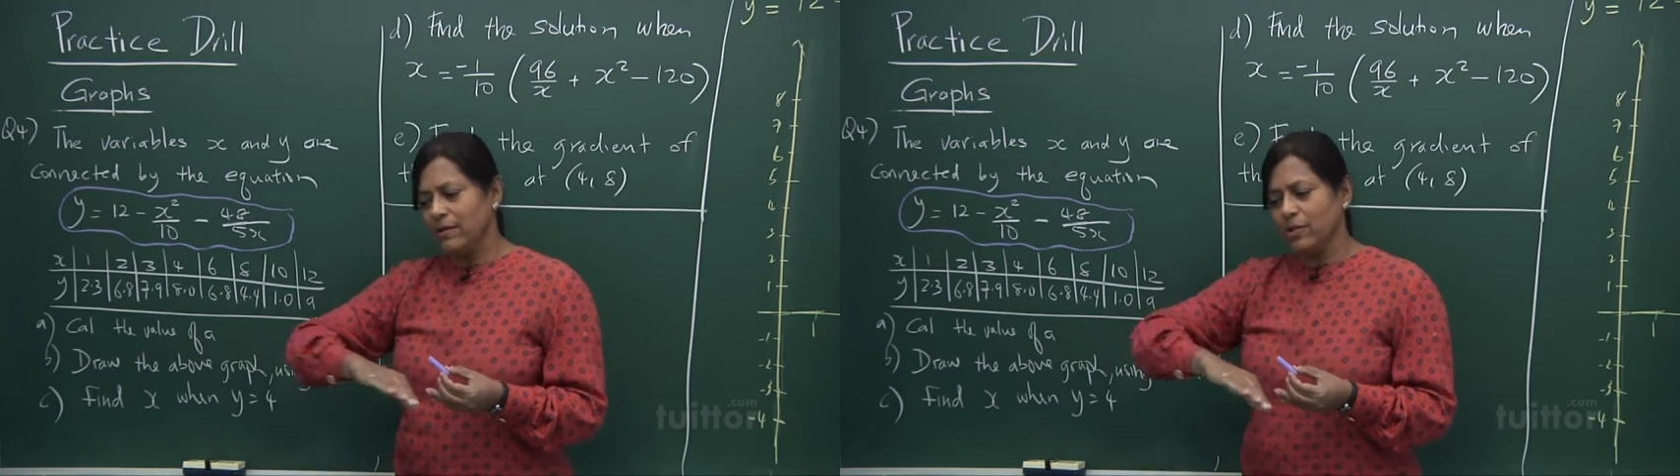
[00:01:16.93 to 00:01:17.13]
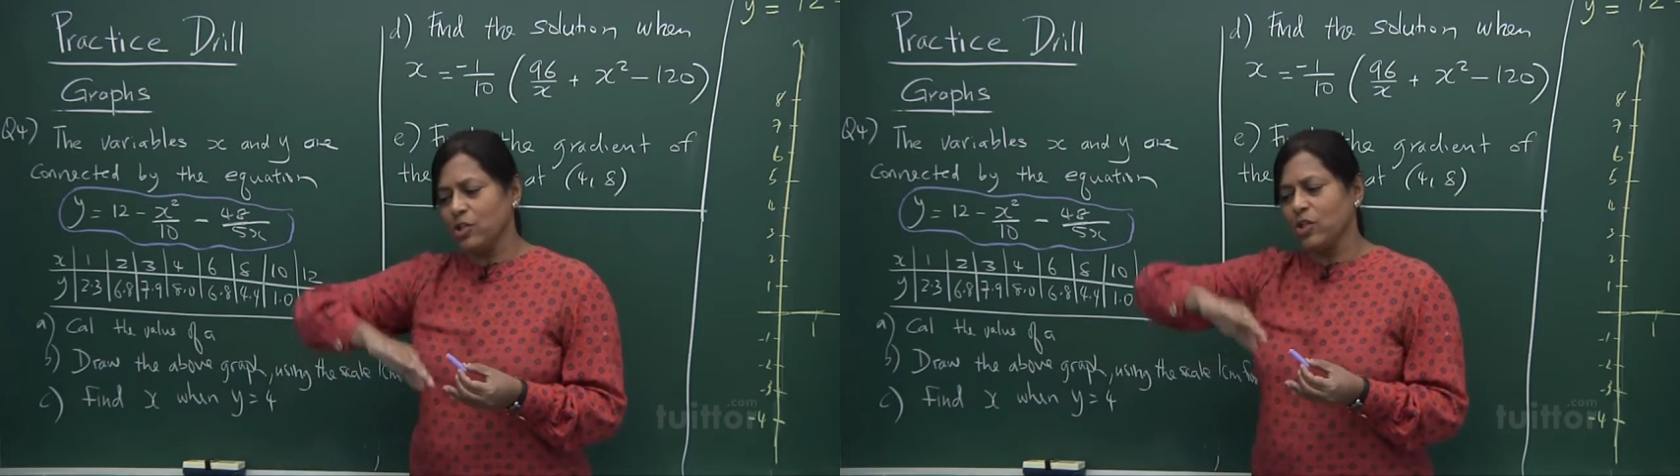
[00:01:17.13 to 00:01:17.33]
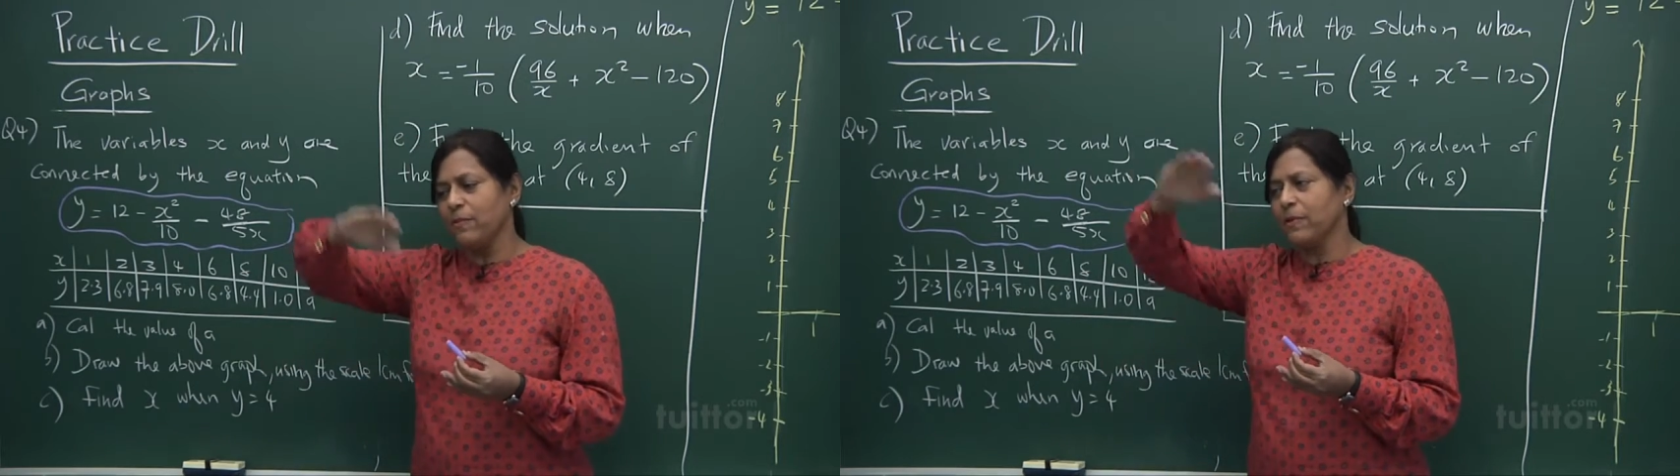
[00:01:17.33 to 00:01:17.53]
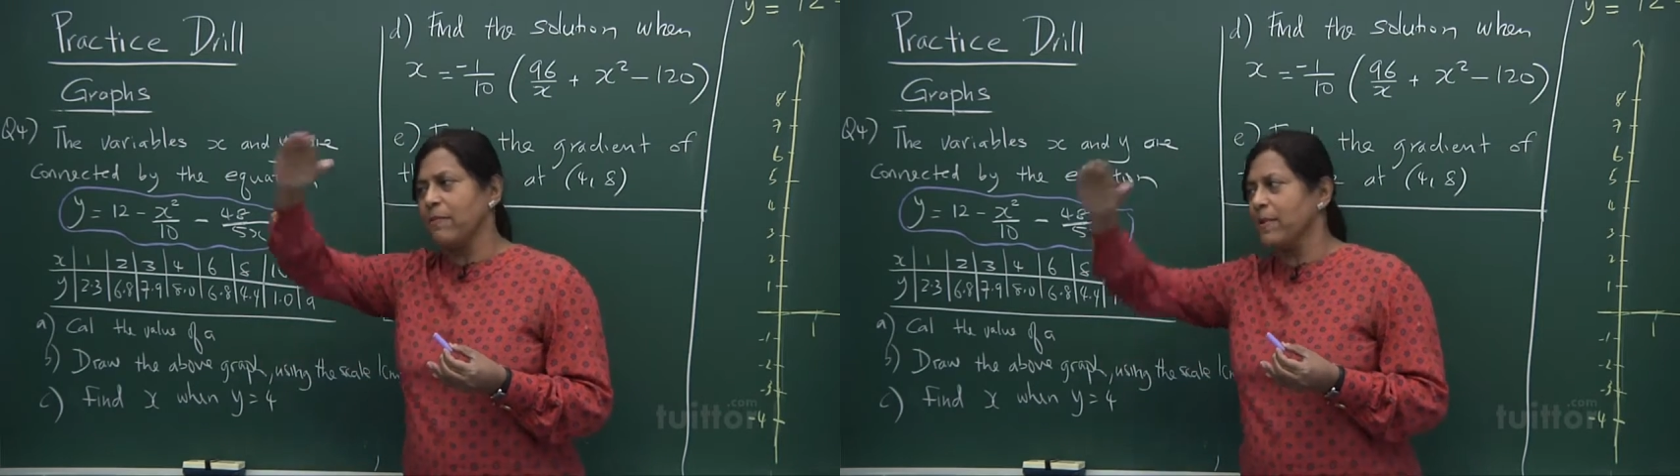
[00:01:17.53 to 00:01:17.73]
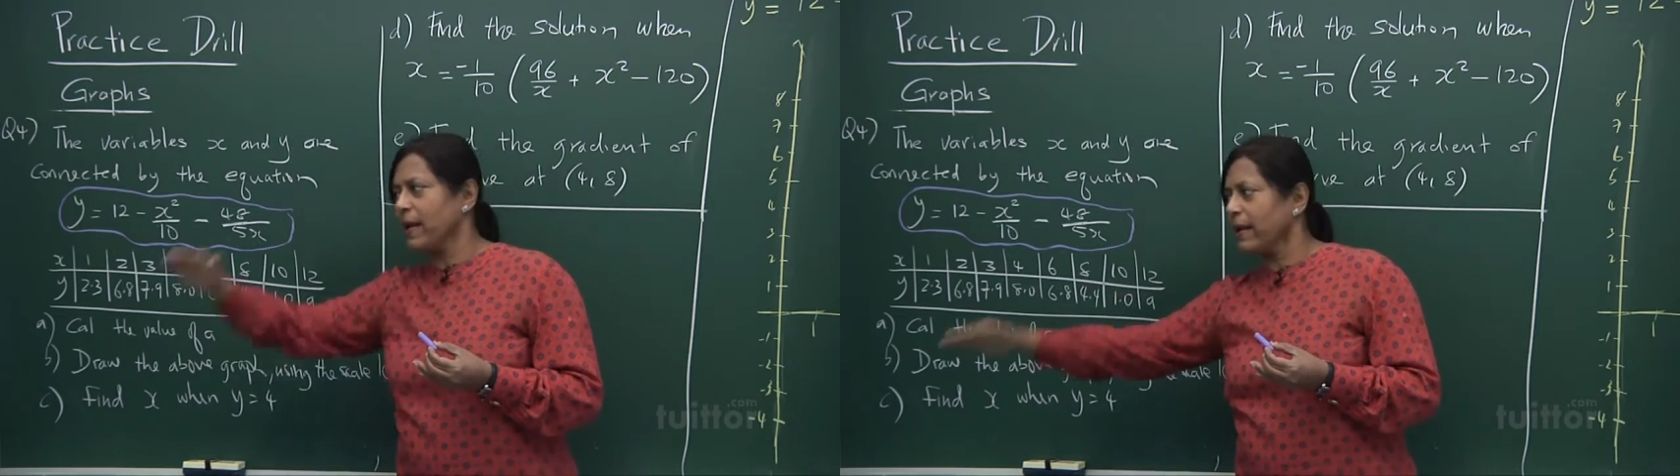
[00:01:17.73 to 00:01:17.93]
The shape
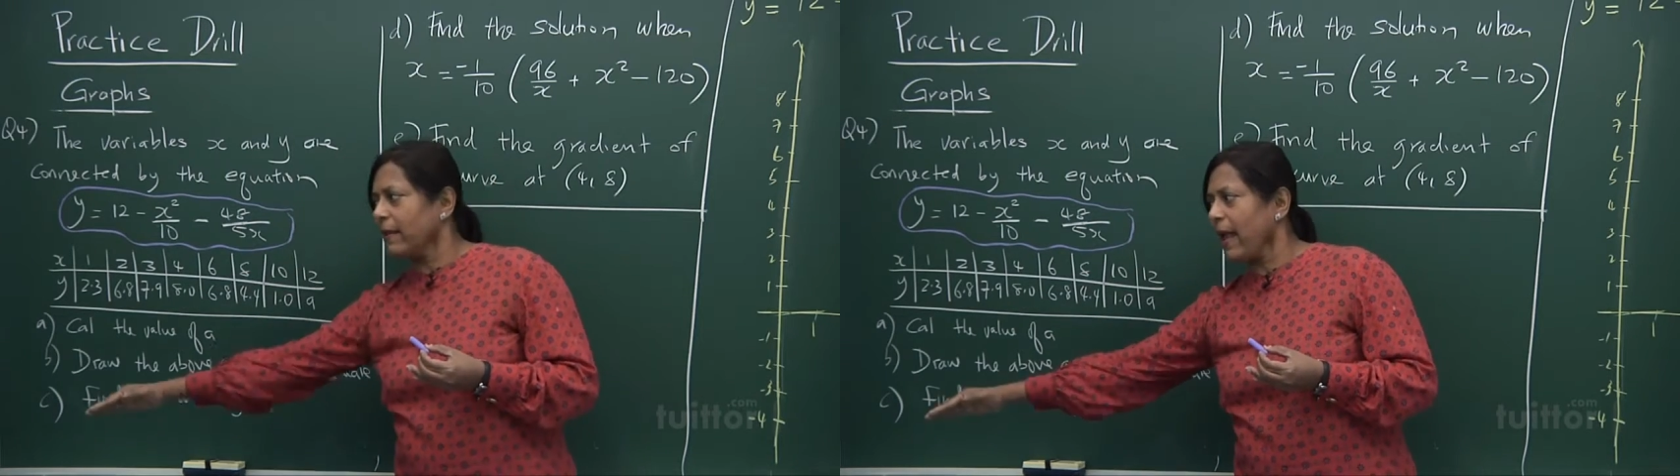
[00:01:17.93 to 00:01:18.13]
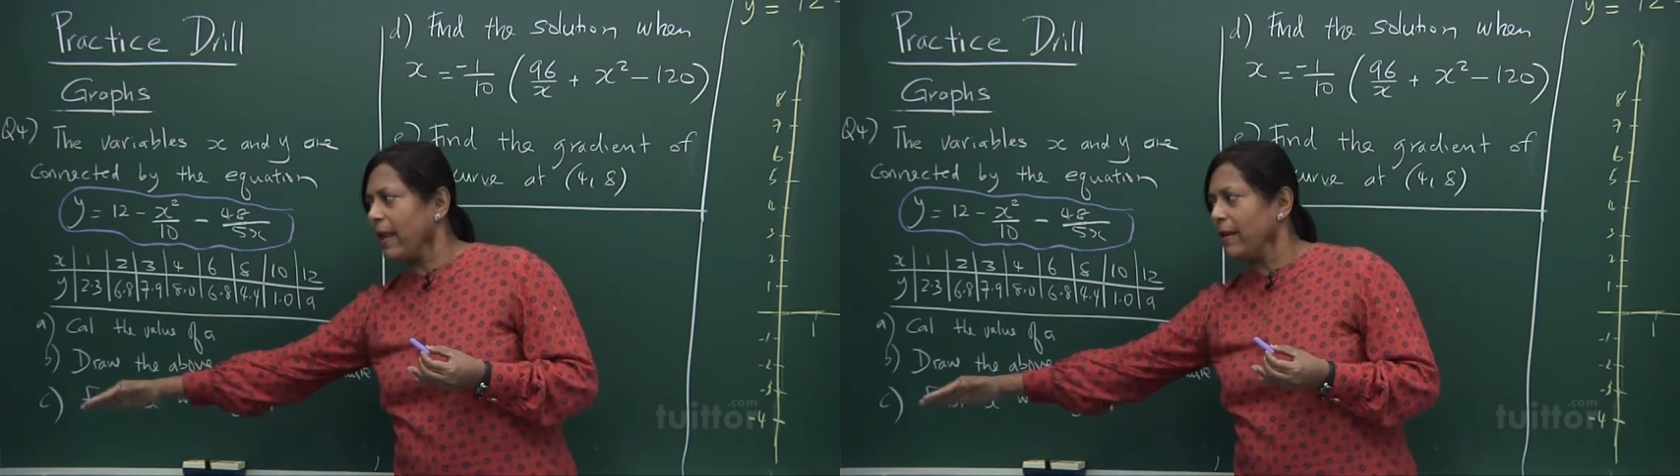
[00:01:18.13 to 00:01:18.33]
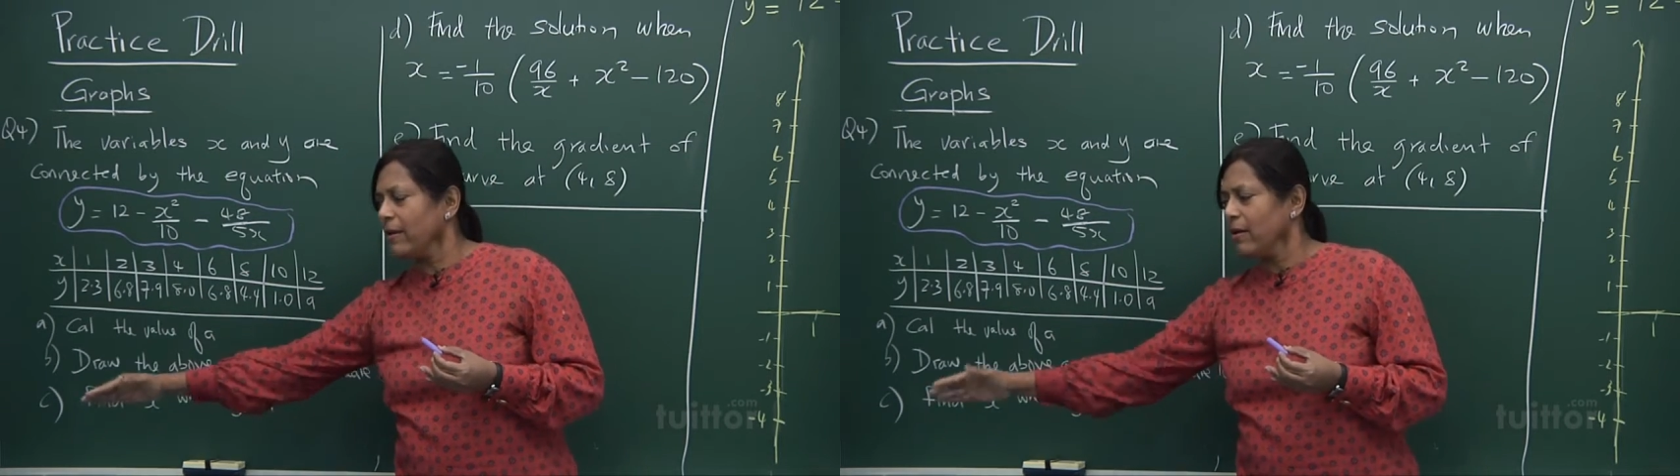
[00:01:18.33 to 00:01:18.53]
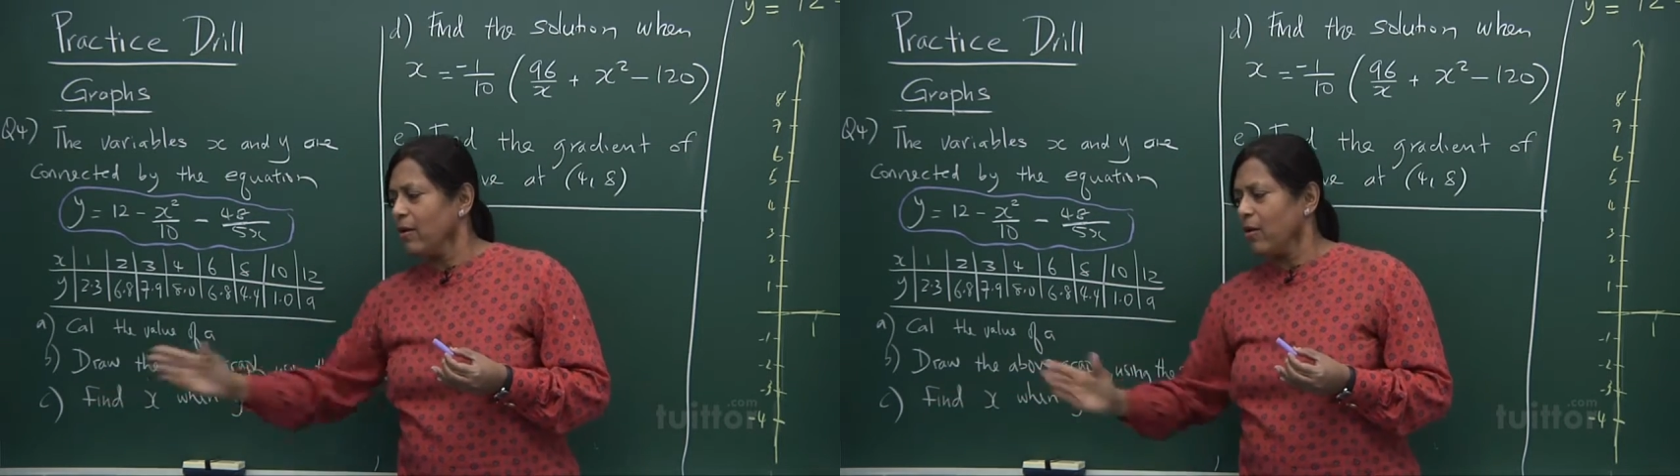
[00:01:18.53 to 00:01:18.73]
can be like that,